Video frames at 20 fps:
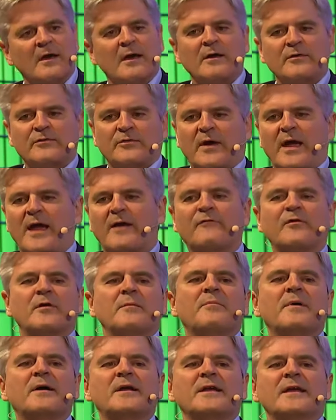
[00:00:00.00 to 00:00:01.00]
so
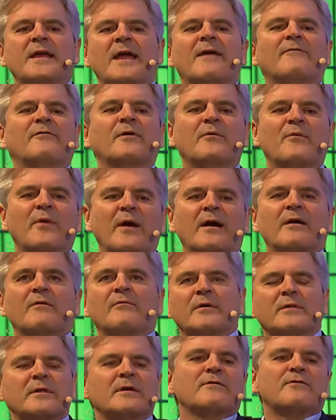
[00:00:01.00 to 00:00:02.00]
everybody everywhere
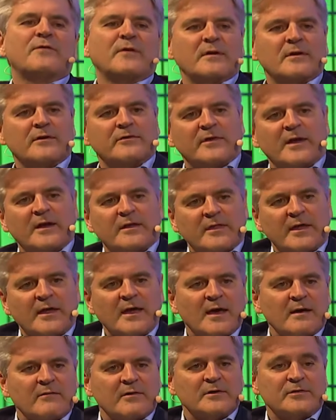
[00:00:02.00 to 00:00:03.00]
really feels like they
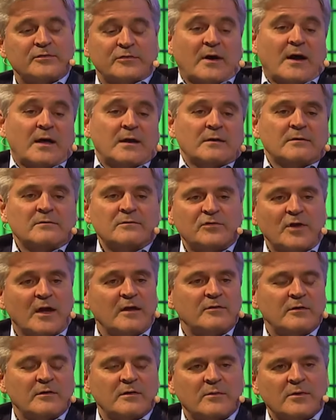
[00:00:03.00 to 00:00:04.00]
have a shot at
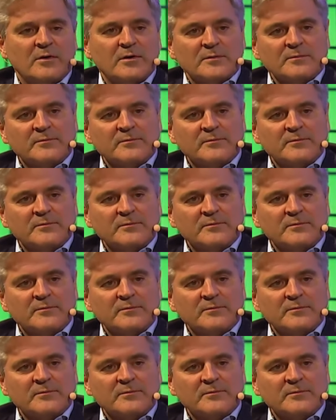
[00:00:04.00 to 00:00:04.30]
changing the world.